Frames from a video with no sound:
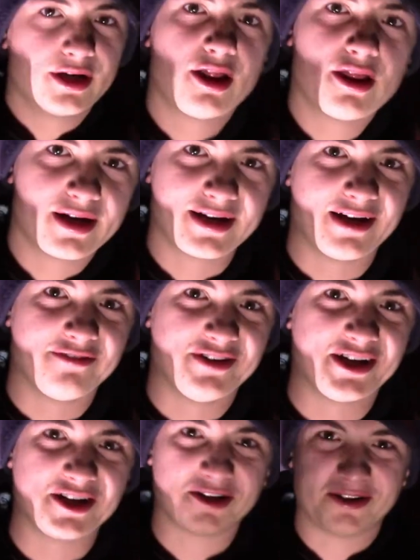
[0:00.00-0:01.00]
another late night
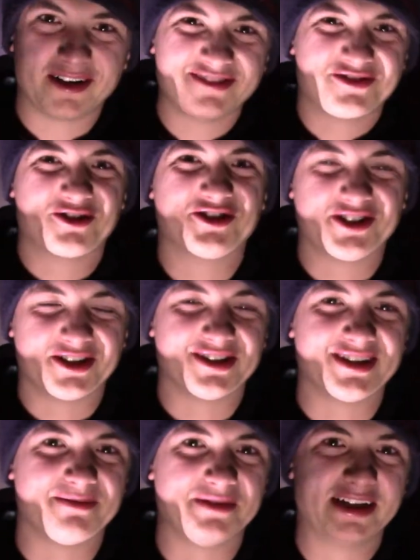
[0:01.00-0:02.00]
video,
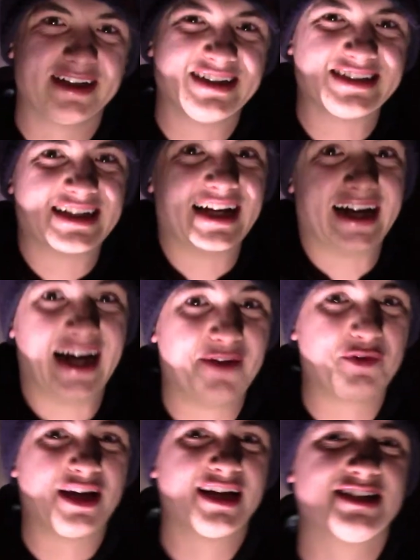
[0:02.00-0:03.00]
unfortunately, because I
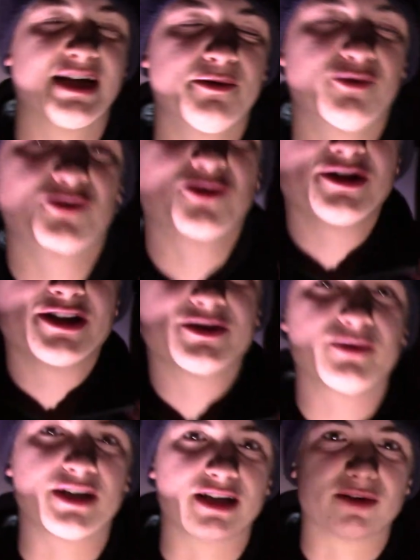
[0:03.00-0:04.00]
haven't had time to record this
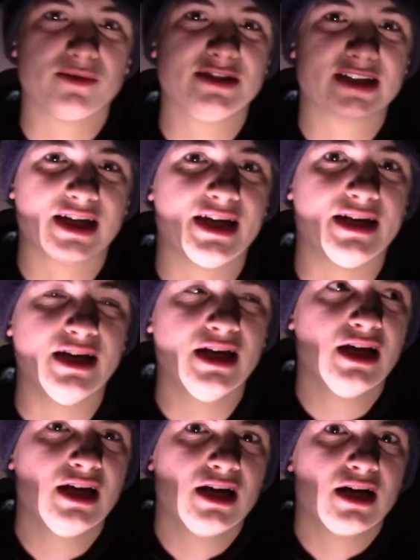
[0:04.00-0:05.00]
week, once again.
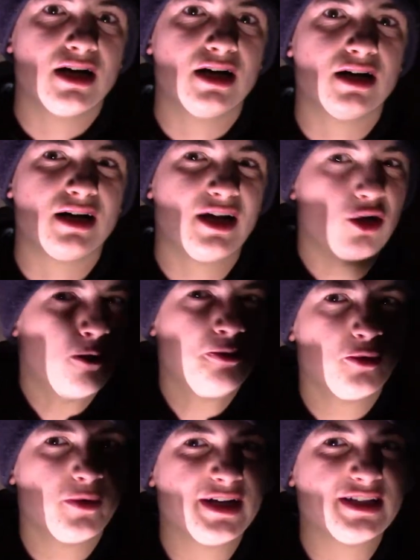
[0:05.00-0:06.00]
Uh, I hope the
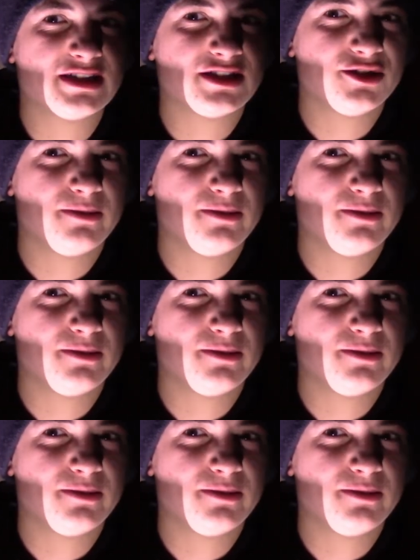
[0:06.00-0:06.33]
wind isn't too